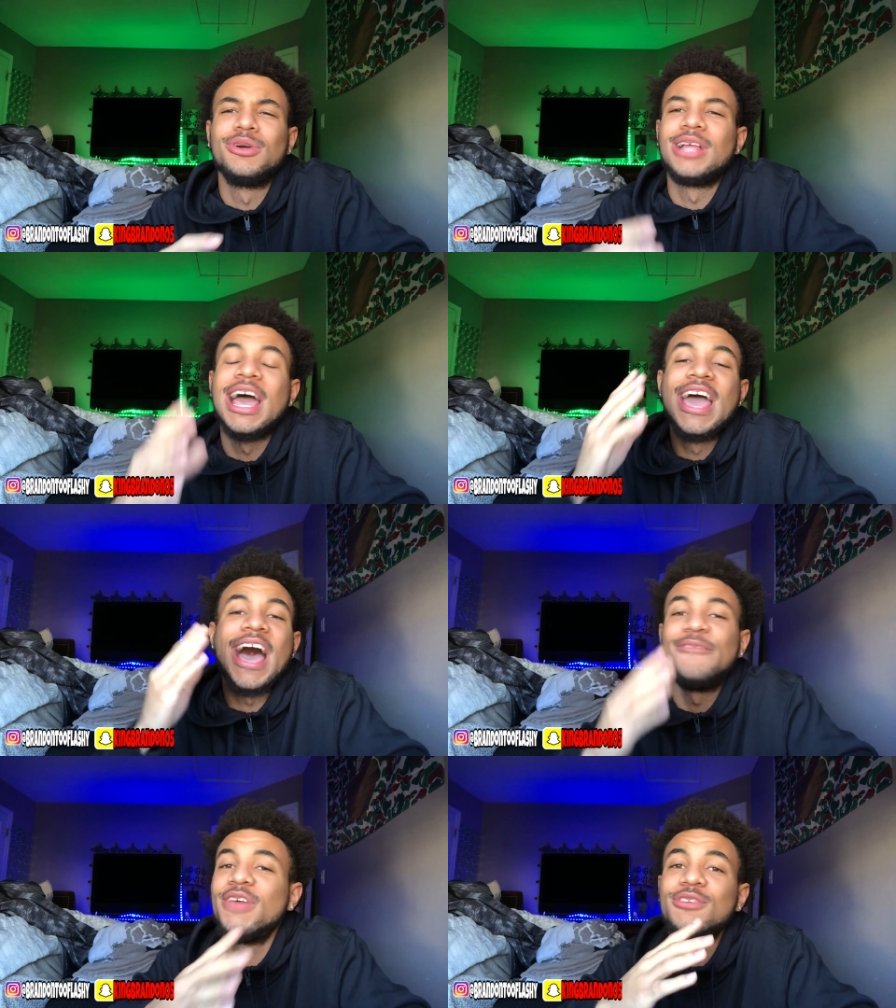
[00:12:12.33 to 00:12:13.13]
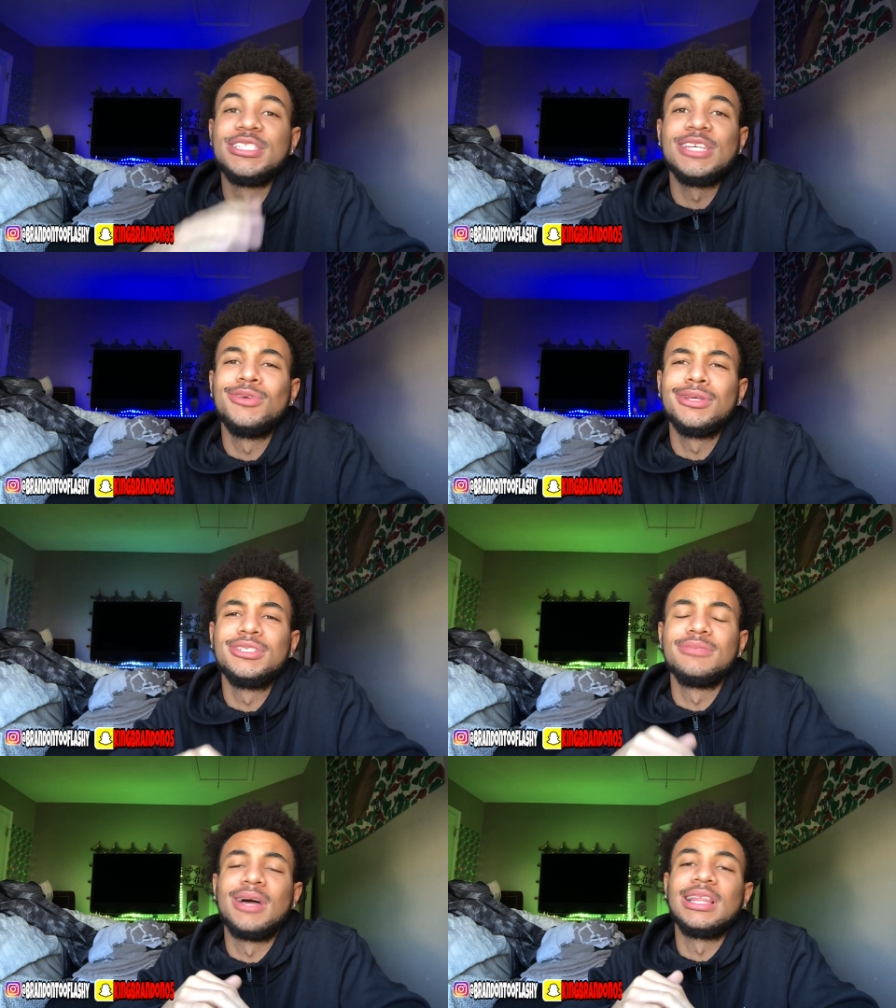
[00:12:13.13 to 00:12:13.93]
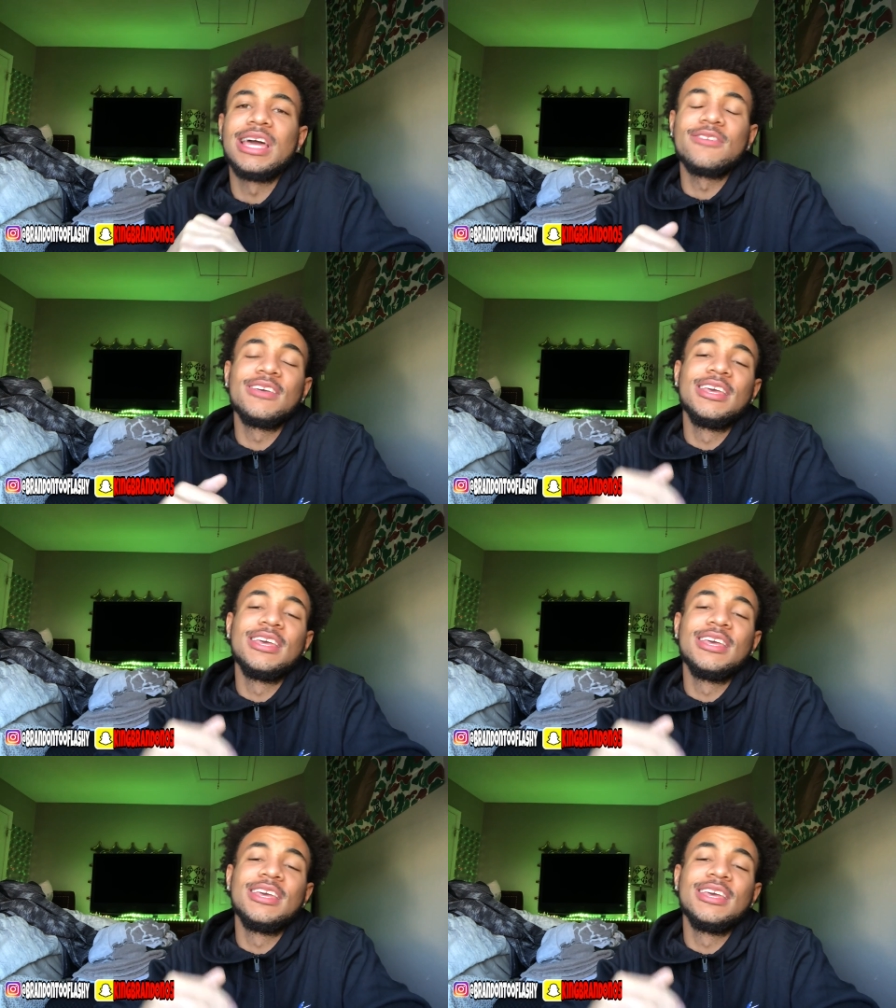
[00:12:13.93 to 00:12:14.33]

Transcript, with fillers: Like, I've never seen one of those in my life